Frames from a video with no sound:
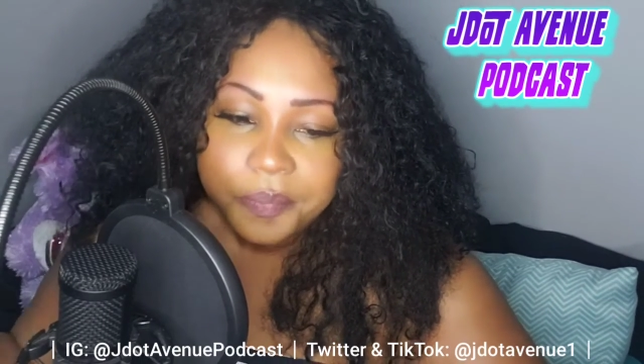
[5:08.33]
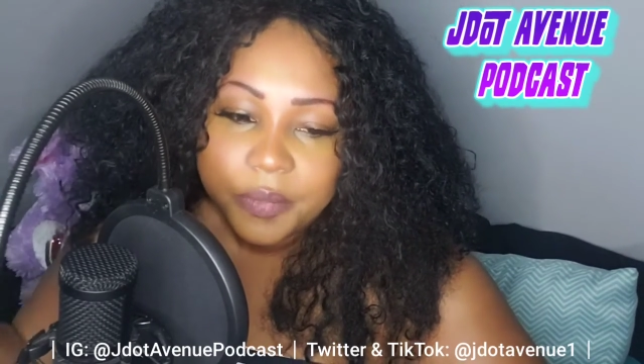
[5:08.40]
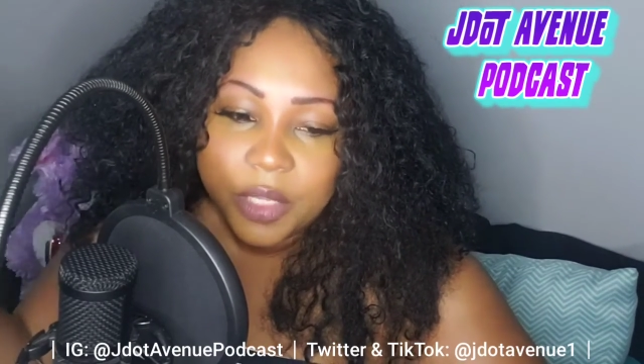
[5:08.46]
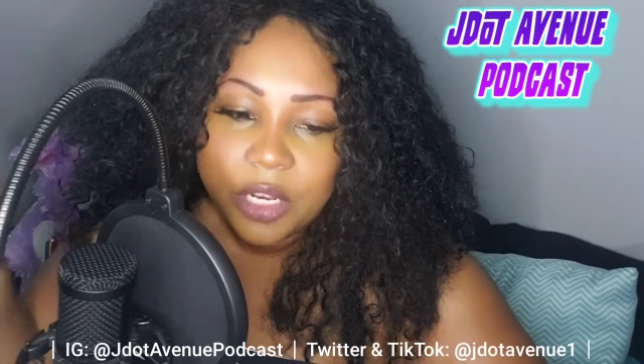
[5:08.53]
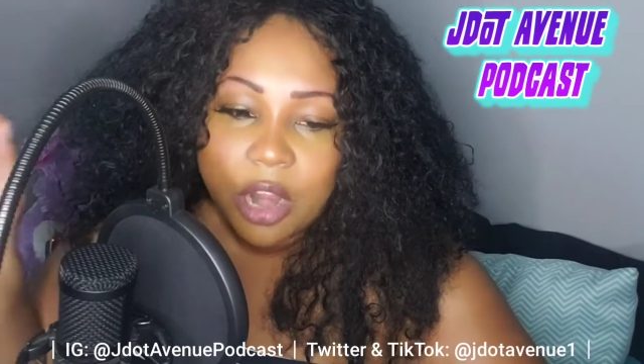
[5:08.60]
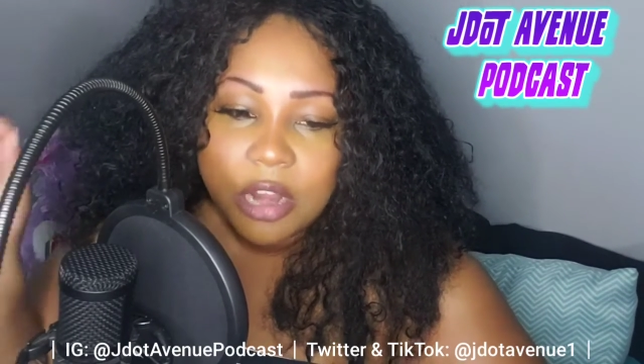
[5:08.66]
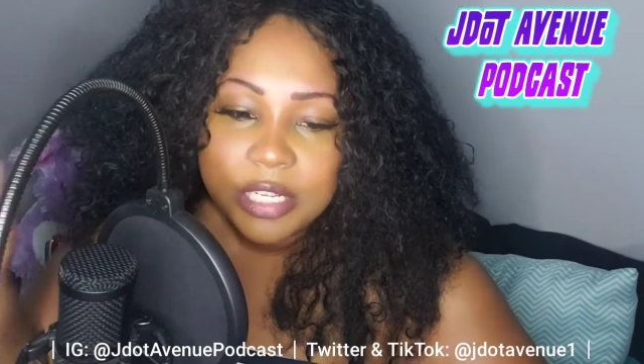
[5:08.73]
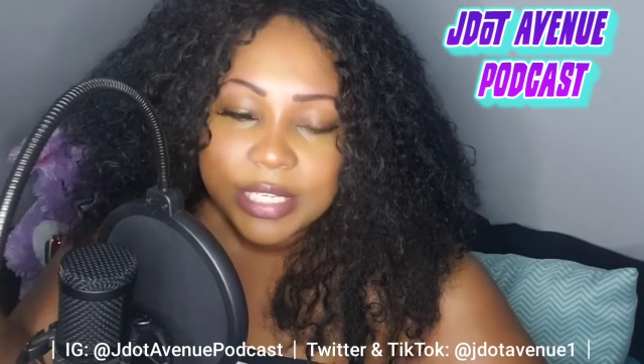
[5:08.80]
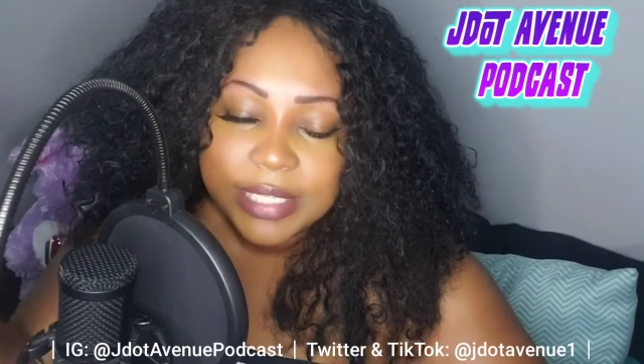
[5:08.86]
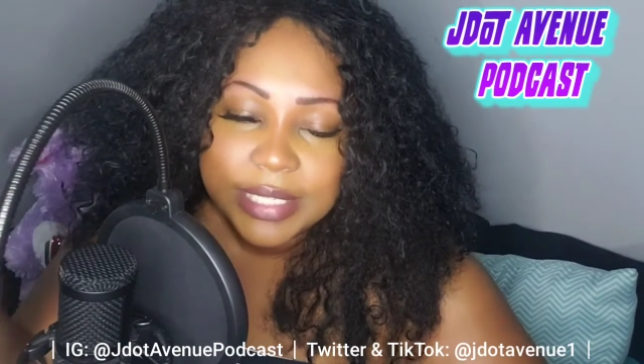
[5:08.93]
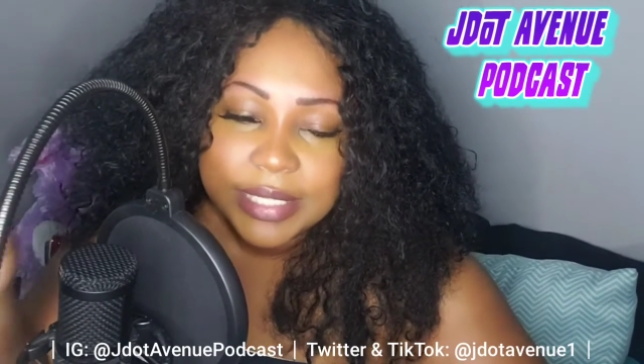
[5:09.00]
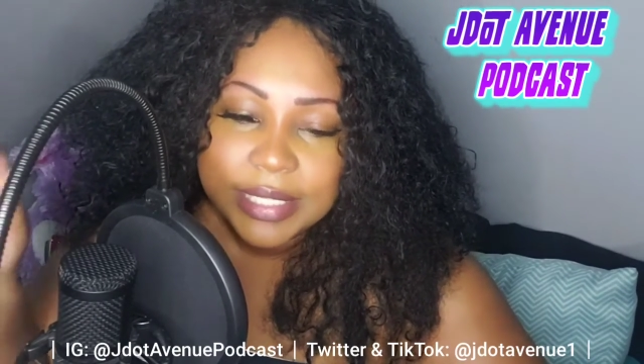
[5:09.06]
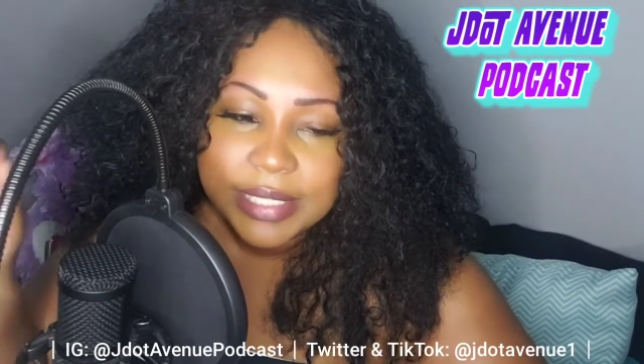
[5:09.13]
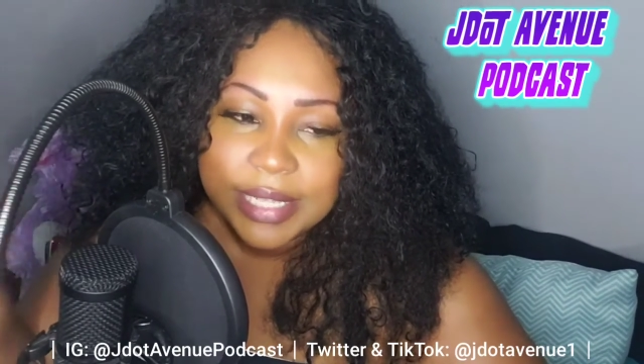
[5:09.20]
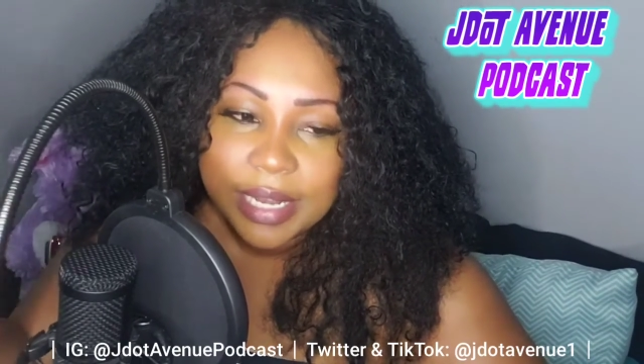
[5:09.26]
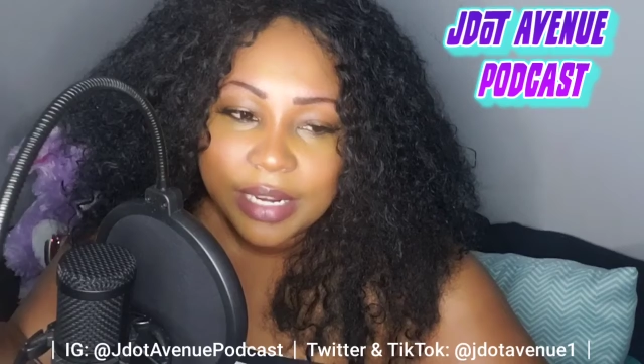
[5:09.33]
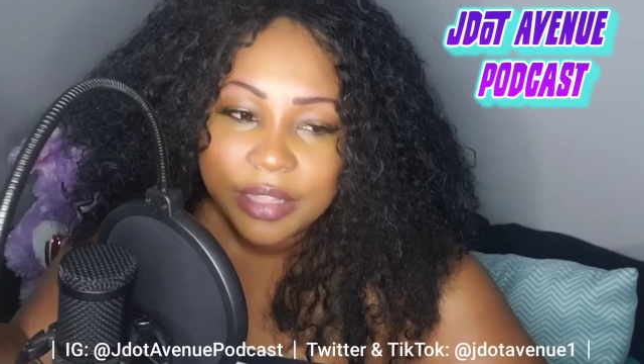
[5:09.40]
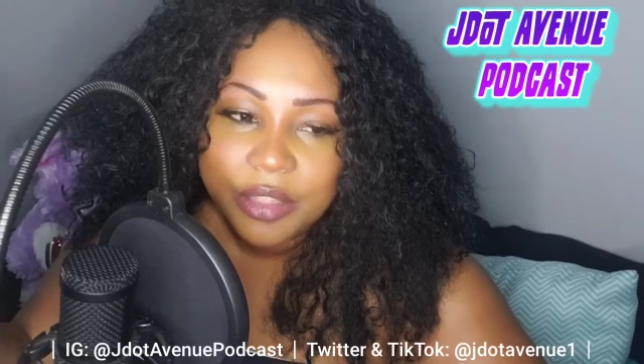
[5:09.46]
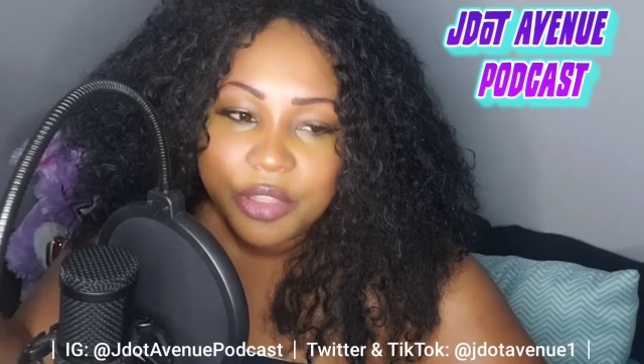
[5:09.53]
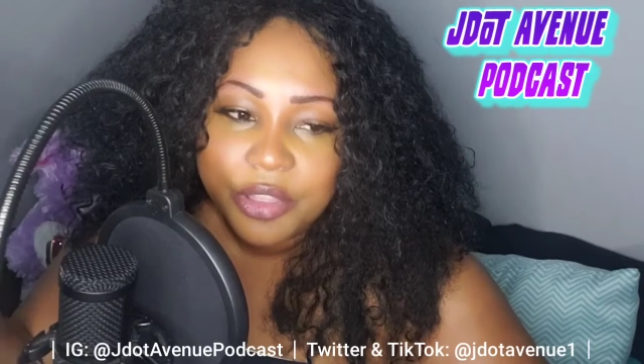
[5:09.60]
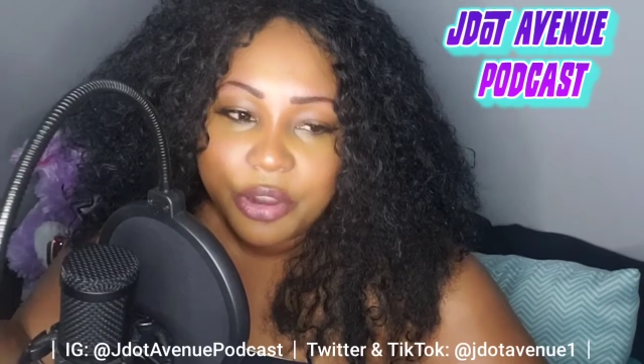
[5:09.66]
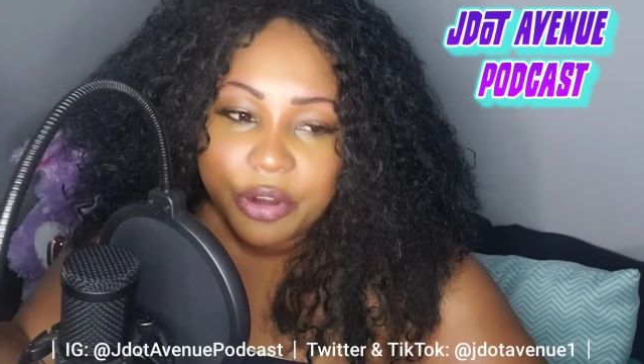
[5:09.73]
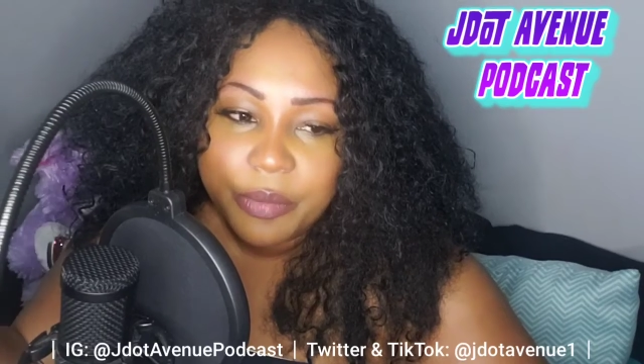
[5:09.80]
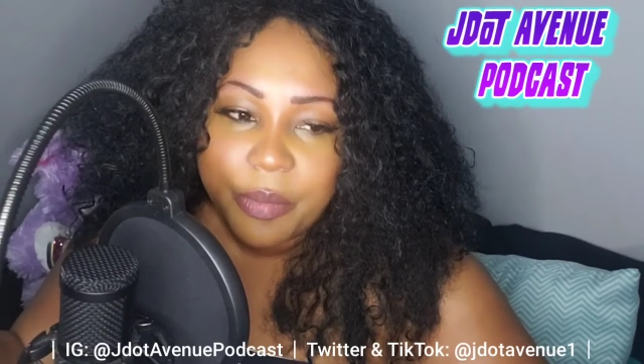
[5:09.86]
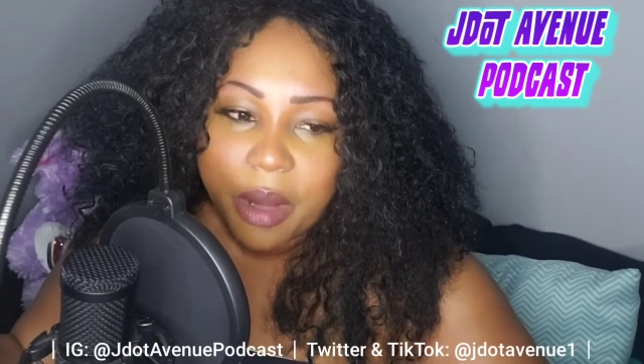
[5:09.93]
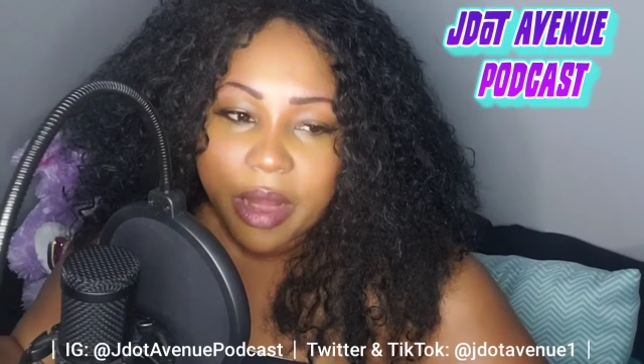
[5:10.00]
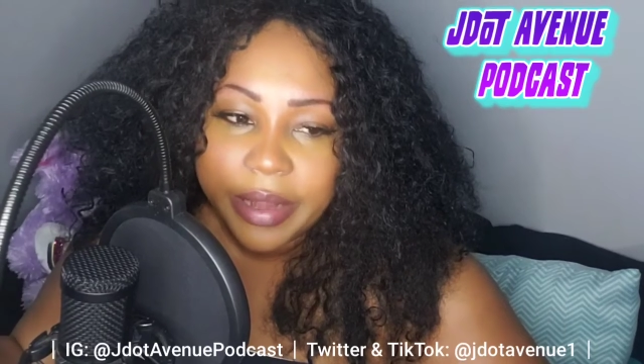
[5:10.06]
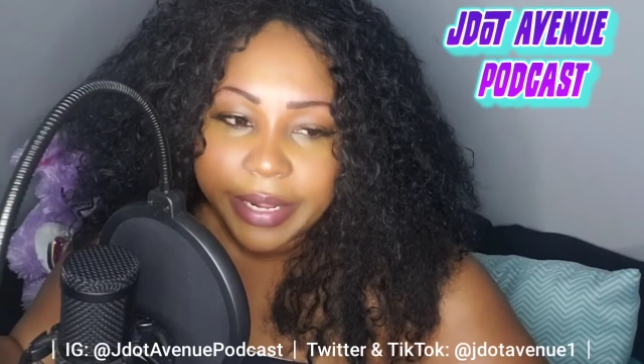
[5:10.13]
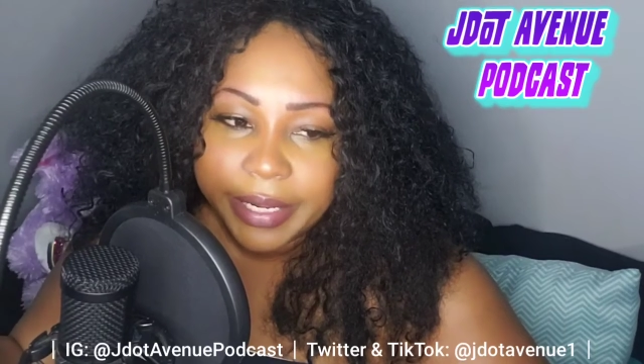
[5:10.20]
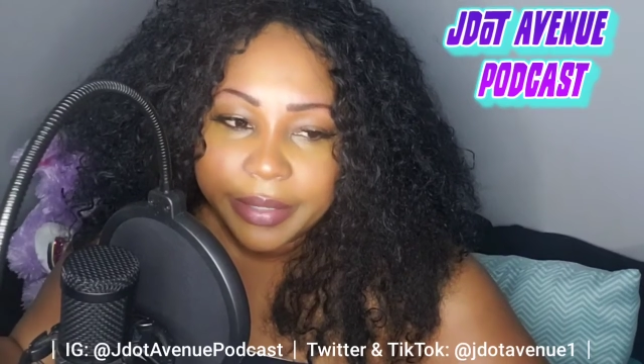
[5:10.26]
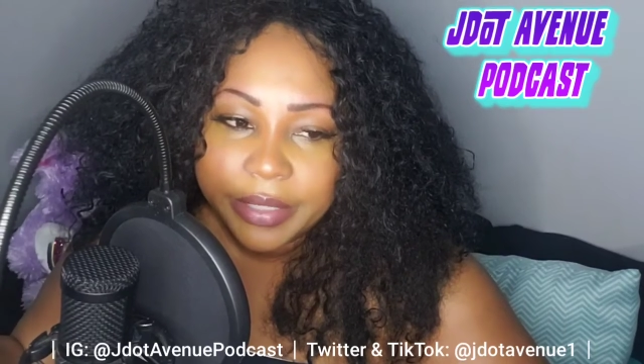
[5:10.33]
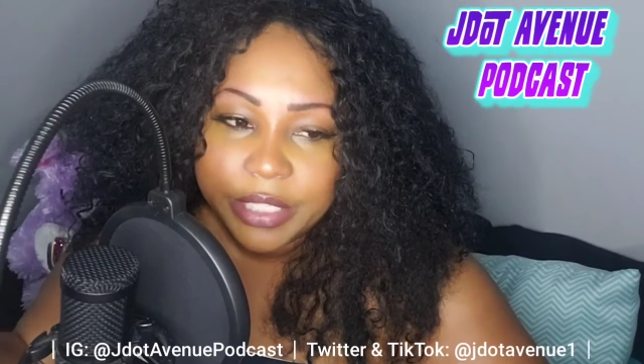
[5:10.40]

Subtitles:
the narcissist is telling the third party,